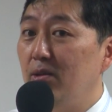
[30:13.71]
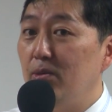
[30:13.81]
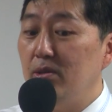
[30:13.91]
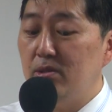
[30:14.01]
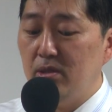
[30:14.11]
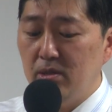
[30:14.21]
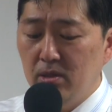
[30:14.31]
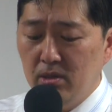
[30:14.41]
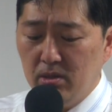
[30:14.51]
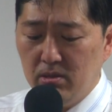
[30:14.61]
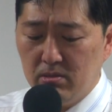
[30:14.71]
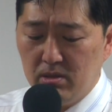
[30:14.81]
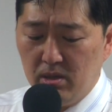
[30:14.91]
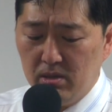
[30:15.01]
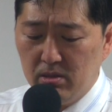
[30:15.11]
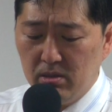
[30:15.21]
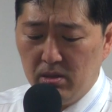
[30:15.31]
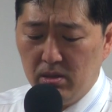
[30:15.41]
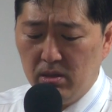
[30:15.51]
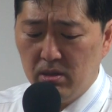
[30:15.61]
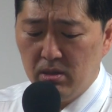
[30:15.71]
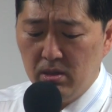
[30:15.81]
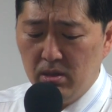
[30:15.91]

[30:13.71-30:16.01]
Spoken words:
Then, oh God, oh,